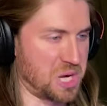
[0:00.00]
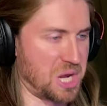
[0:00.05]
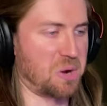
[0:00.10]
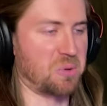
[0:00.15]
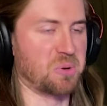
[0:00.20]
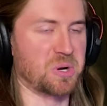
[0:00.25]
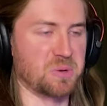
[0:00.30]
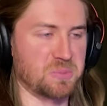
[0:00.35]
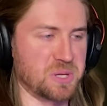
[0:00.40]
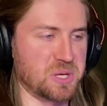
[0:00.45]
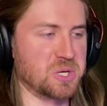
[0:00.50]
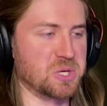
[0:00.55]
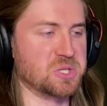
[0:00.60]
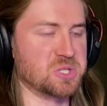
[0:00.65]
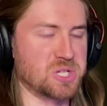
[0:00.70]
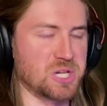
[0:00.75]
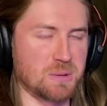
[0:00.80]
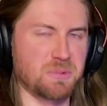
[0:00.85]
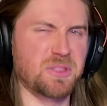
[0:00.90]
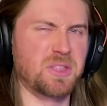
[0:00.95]
we're going to be in
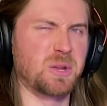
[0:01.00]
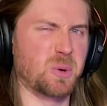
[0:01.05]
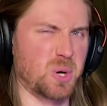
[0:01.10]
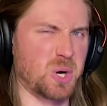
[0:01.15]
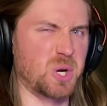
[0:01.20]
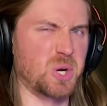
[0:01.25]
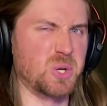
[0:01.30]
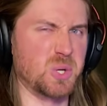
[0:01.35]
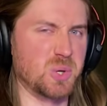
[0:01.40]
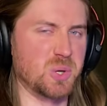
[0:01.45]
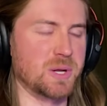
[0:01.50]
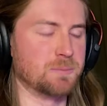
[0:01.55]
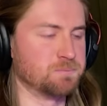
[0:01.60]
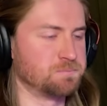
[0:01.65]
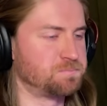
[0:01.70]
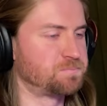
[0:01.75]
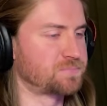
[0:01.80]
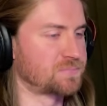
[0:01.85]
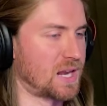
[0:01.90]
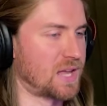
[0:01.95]
good shape. I think we're going to do it.
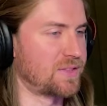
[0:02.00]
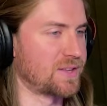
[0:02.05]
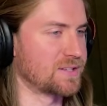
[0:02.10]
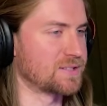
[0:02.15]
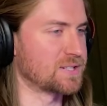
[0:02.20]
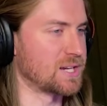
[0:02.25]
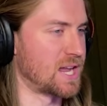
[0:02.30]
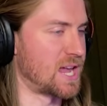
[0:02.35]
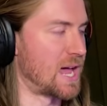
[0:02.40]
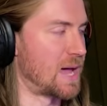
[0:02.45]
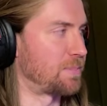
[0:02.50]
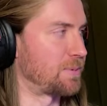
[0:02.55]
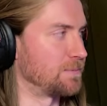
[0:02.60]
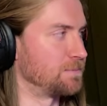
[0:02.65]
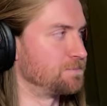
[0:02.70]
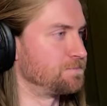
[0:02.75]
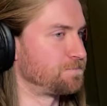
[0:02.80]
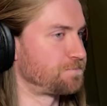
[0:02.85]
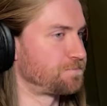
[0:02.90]
I think it's going to happen.